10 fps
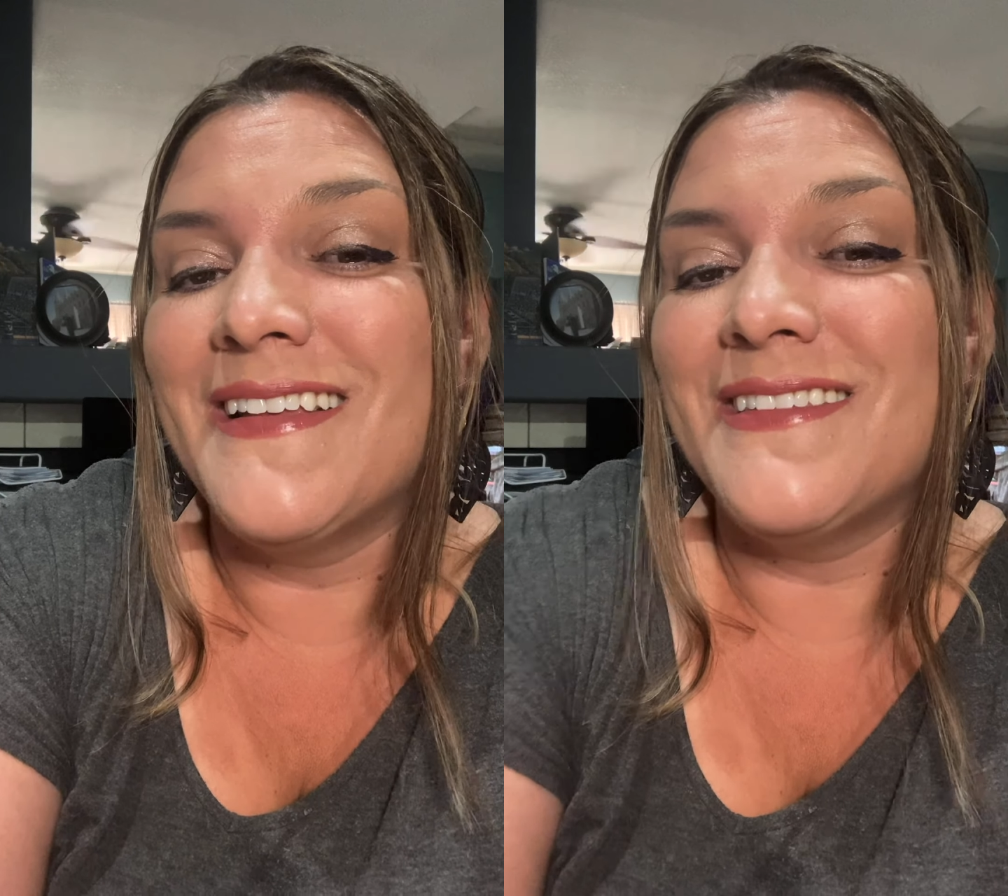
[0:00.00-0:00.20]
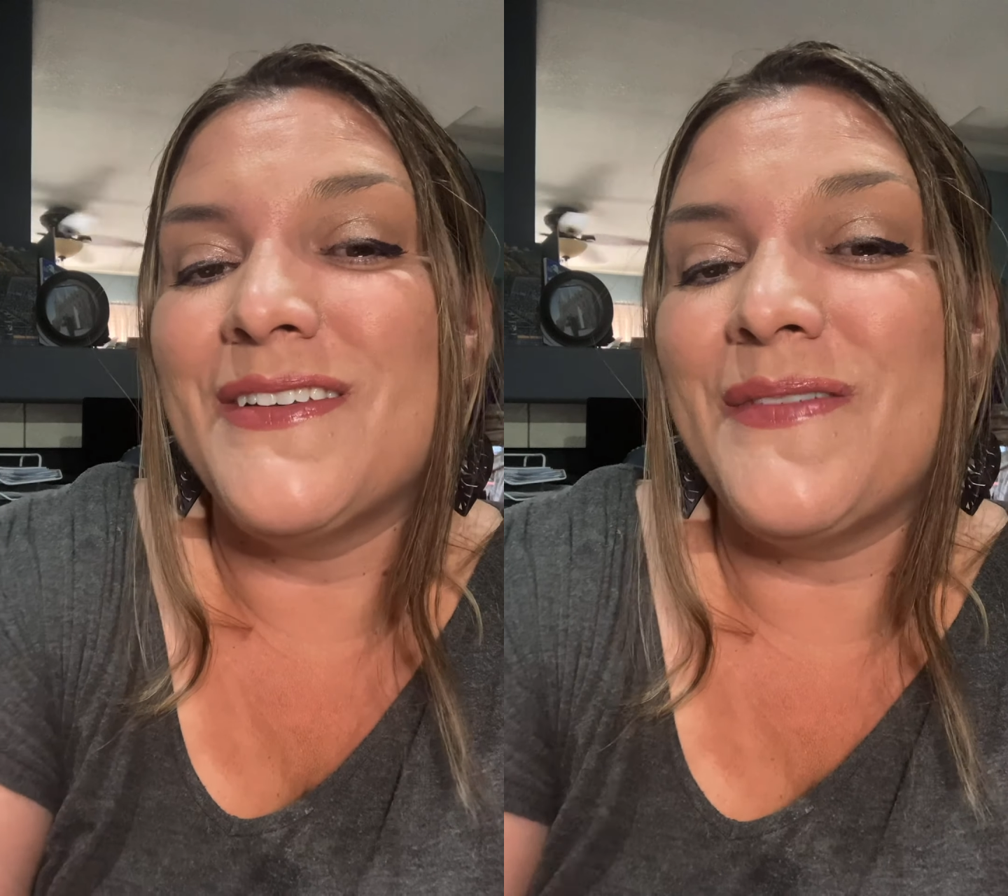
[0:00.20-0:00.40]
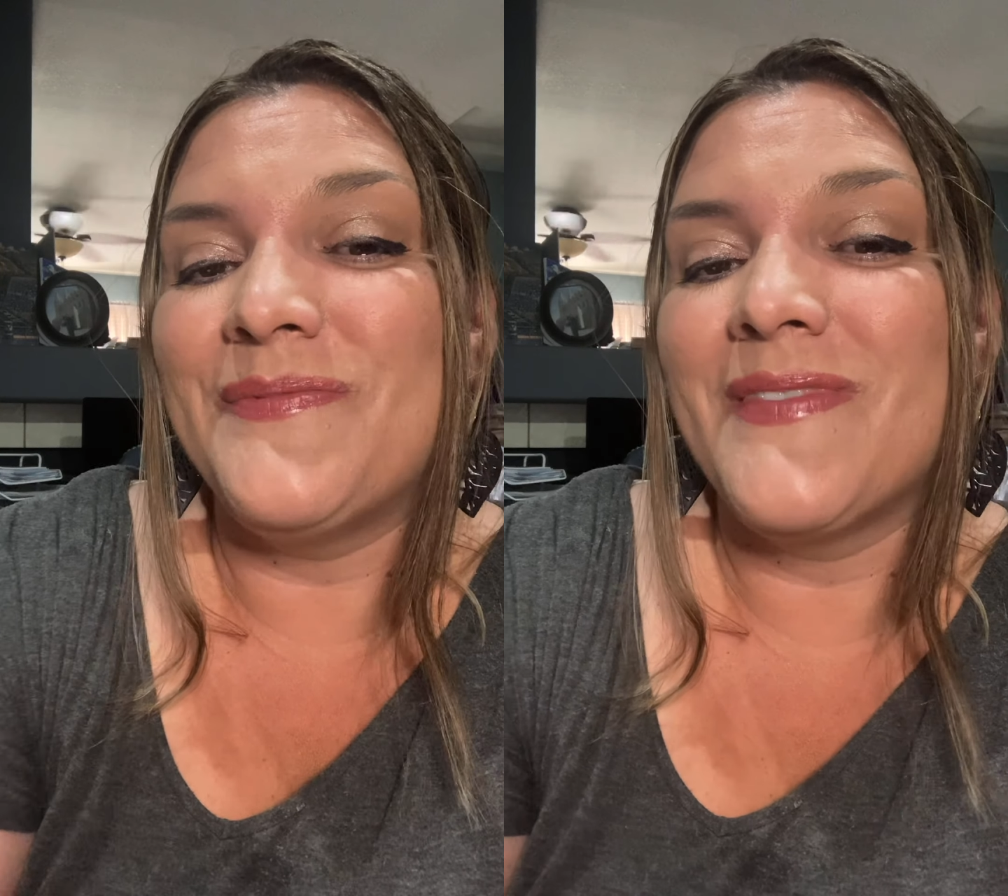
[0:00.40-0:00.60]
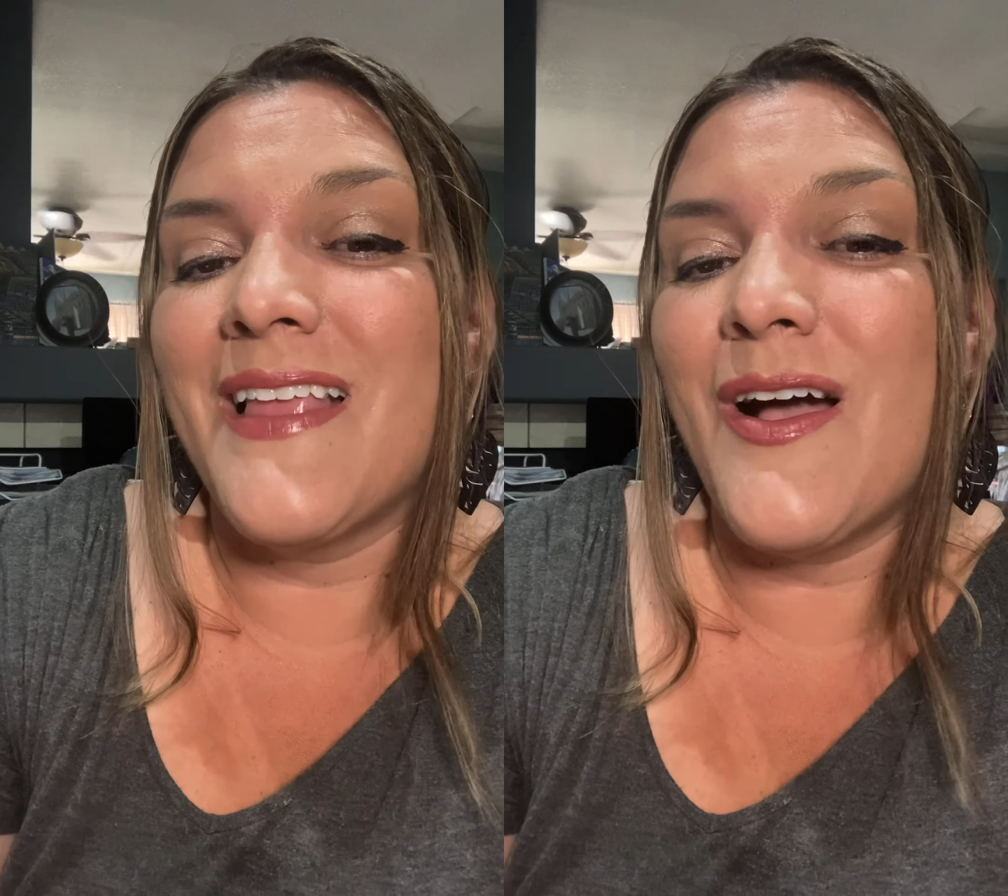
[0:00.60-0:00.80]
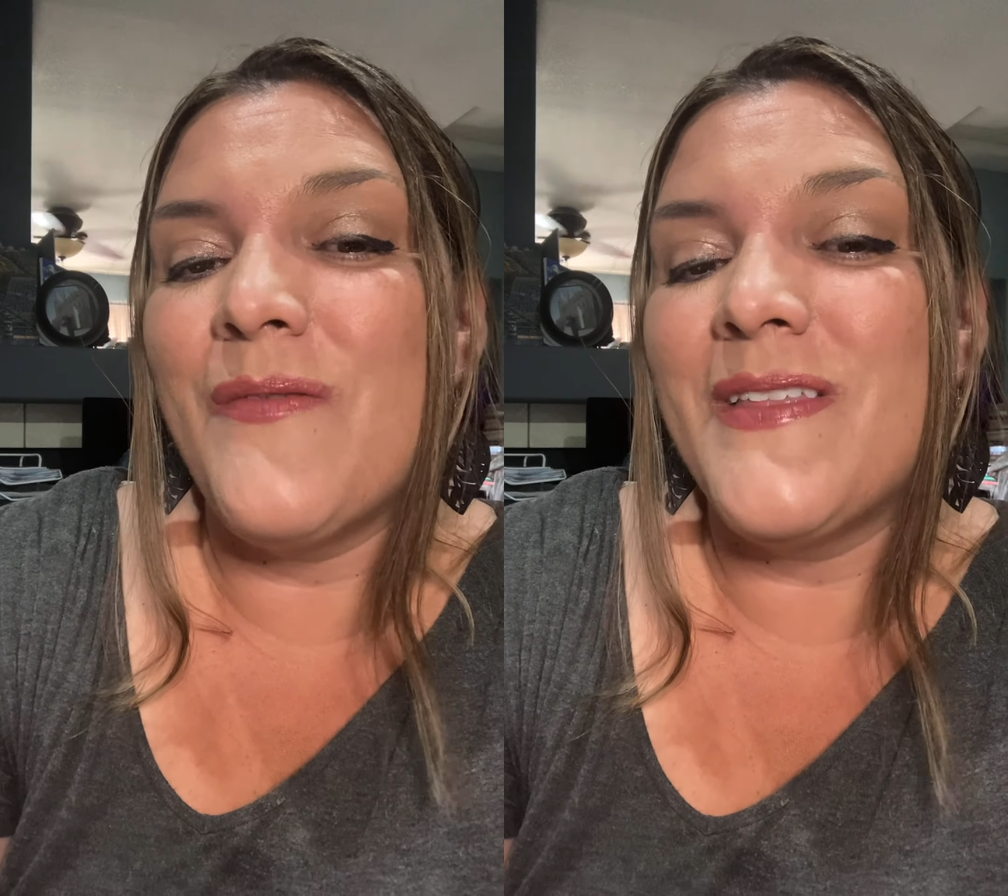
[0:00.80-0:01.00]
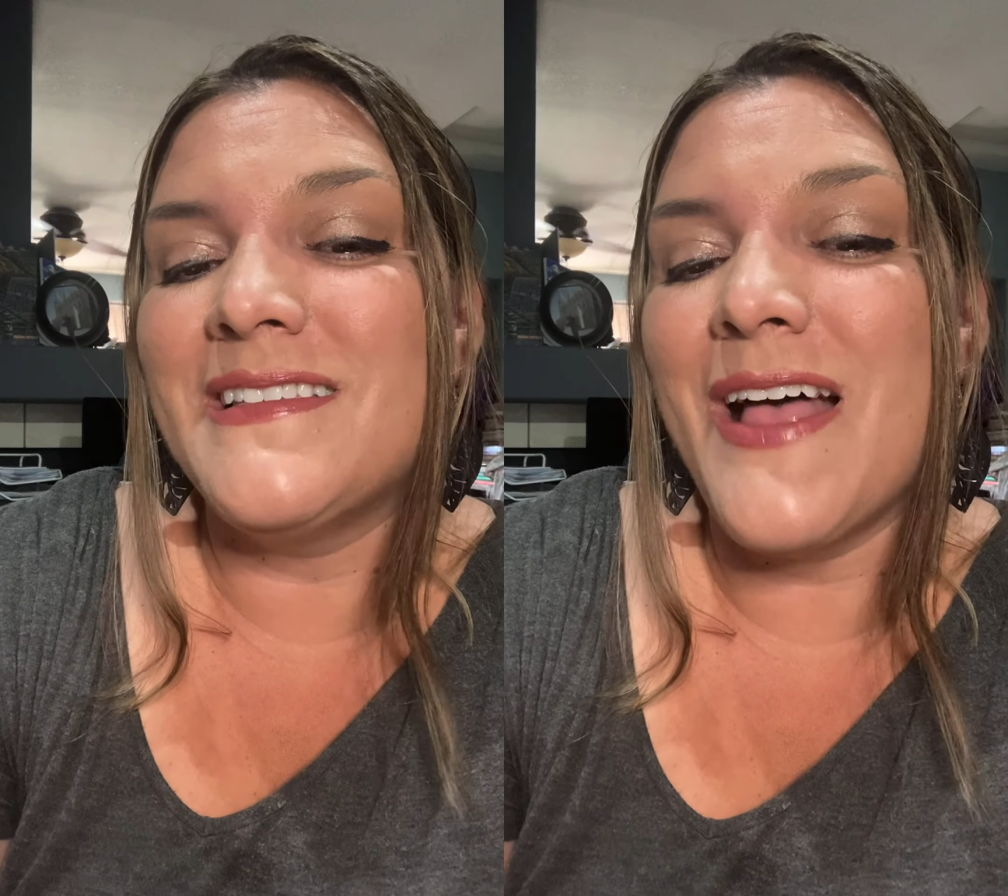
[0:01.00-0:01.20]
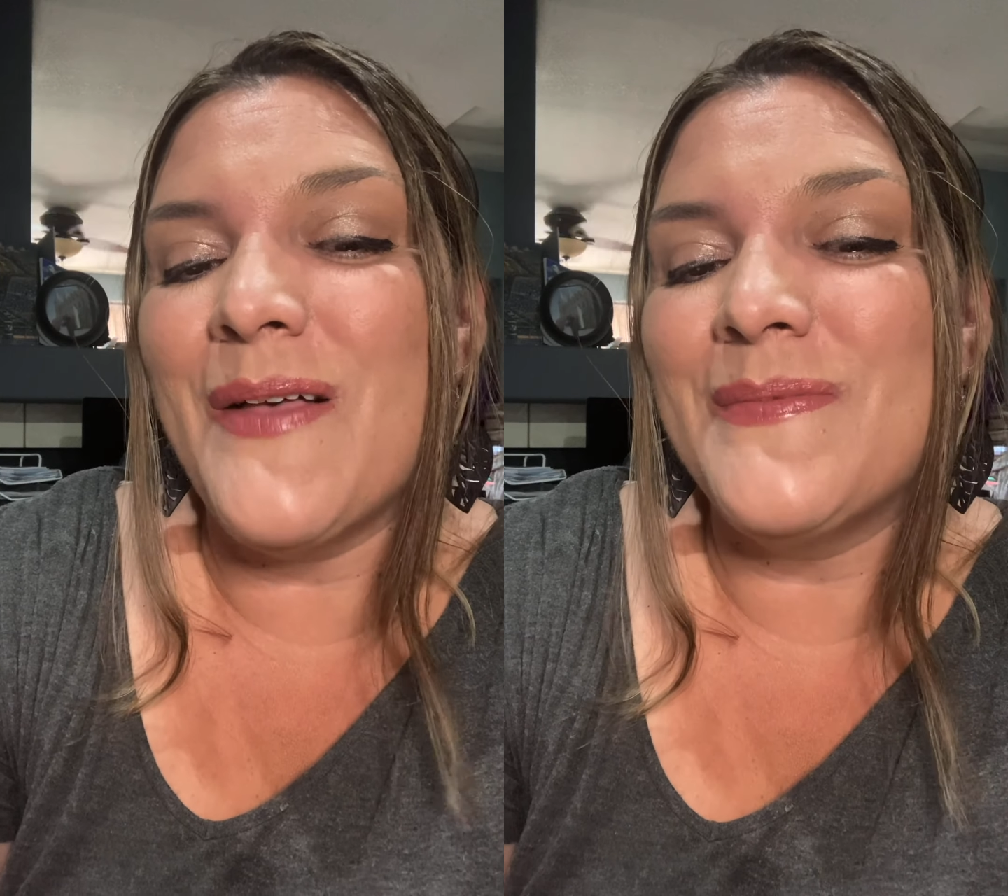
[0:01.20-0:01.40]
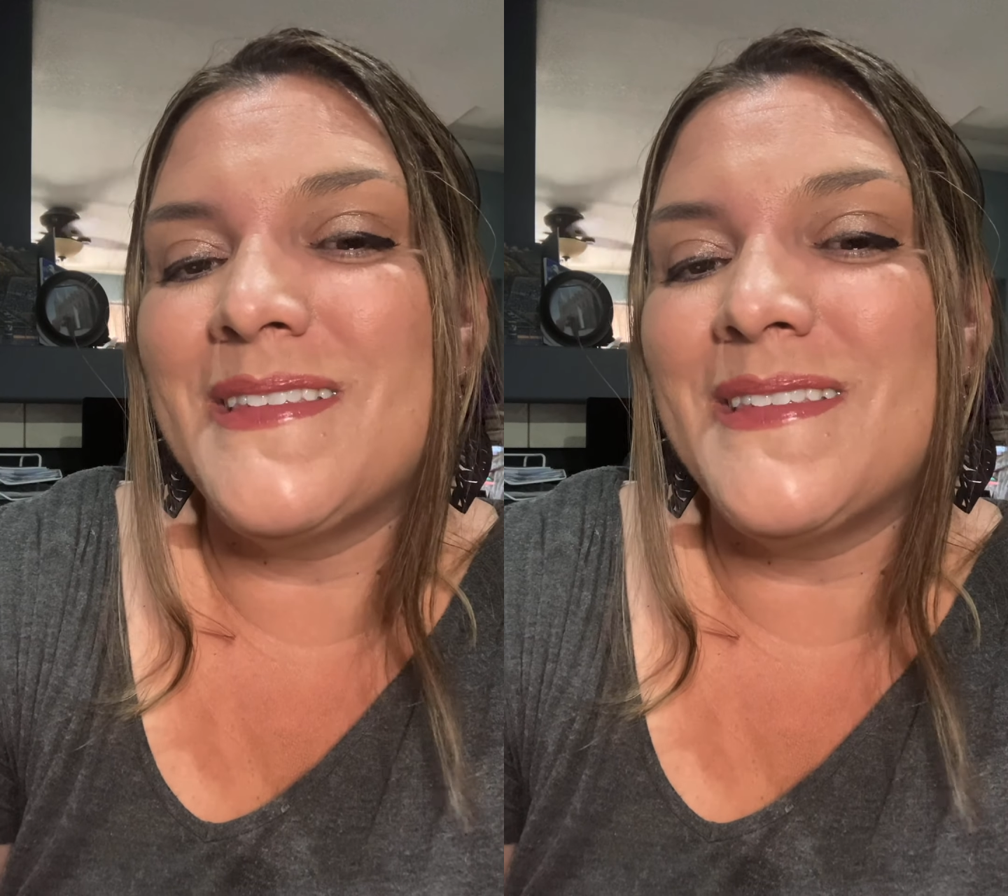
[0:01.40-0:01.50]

So hope this helps.